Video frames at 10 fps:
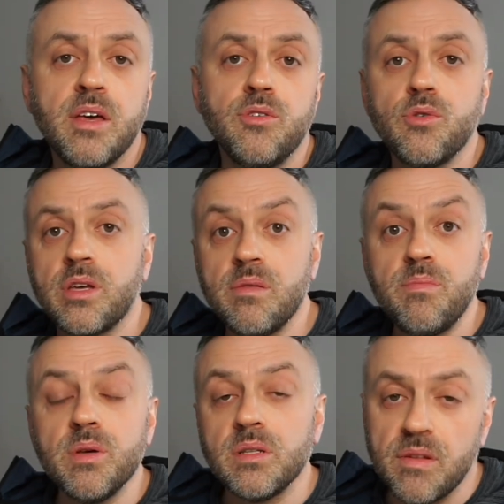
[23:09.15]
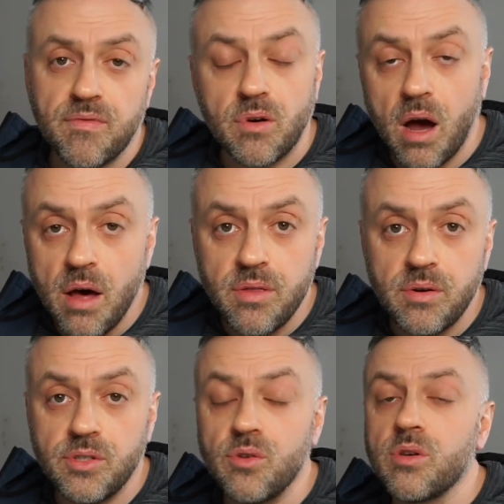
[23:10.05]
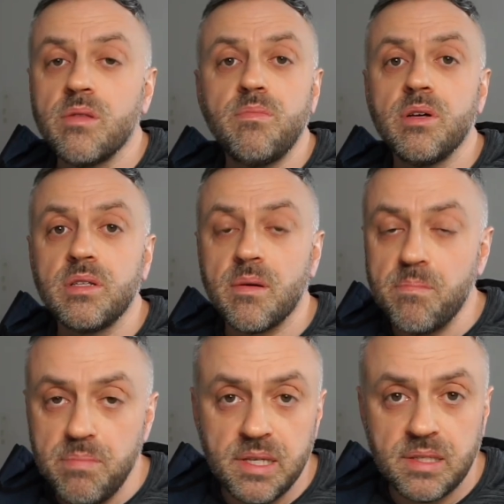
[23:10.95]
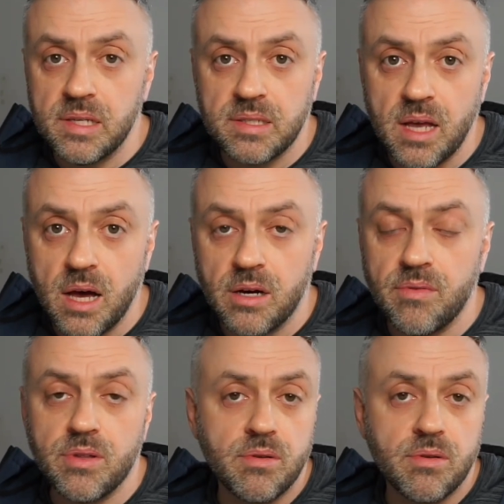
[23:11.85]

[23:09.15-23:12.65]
You can build it for others. You can build a business out of it.